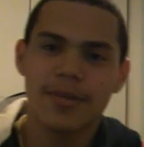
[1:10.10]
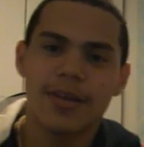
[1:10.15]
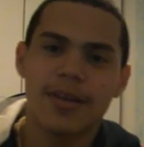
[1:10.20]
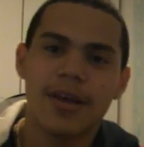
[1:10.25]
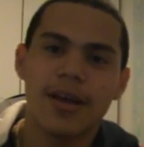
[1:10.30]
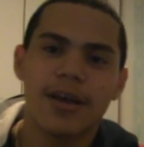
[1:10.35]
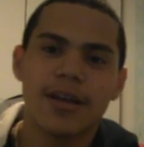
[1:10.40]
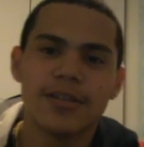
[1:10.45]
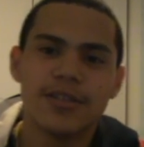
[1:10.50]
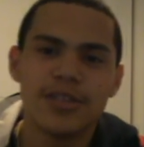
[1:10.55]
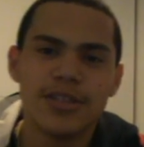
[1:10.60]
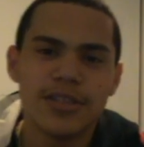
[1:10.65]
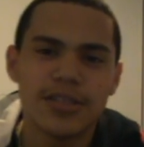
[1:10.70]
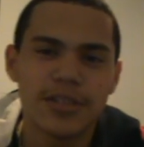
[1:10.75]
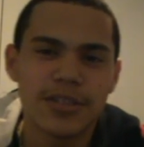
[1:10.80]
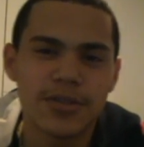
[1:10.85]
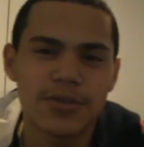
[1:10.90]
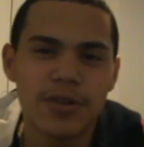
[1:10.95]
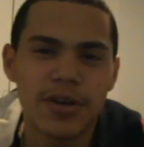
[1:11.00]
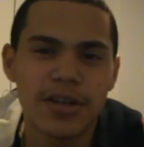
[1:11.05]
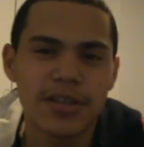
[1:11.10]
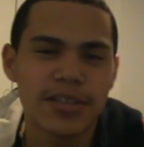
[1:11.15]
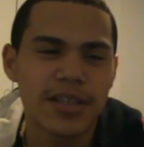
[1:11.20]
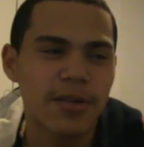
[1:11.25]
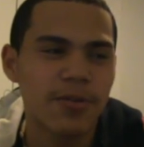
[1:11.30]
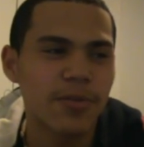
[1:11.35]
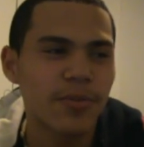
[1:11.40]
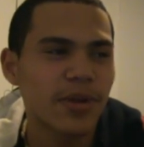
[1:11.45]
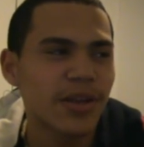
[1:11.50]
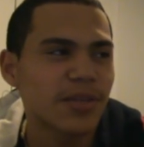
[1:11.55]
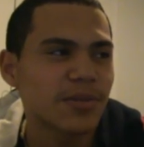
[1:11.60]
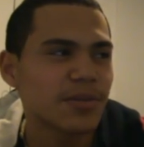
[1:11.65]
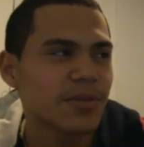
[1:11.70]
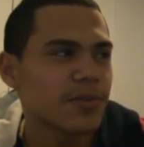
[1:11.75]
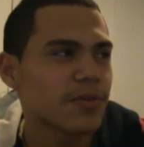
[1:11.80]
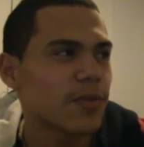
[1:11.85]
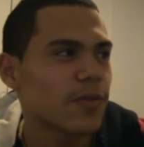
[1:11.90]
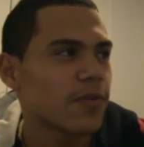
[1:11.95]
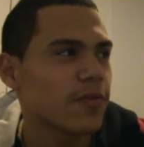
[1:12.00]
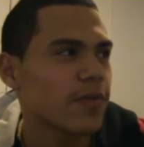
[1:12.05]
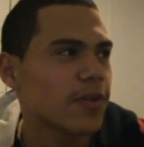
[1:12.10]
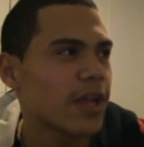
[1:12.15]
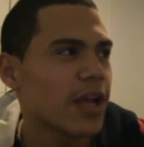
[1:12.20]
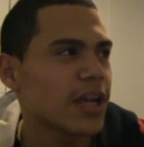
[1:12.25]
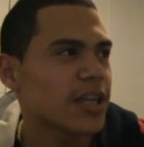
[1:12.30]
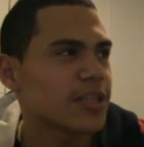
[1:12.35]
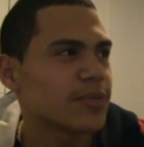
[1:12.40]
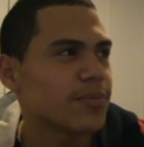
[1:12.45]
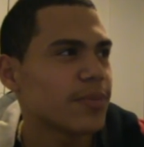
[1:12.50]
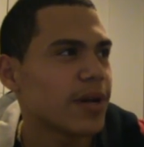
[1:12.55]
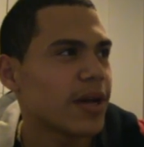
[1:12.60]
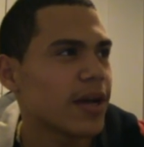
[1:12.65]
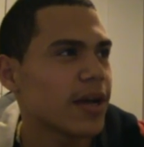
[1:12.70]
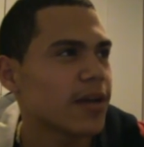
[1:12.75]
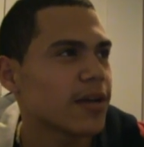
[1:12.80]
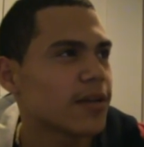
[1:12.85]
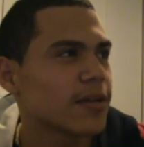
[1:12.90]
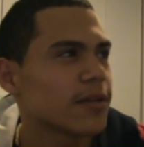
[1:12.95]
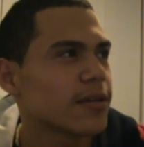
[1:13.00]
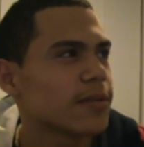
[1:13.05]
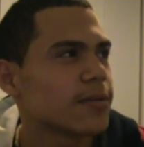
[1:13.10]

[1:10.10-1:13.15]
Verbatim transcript: God, Jesus Christ, that reminds me of a flashback.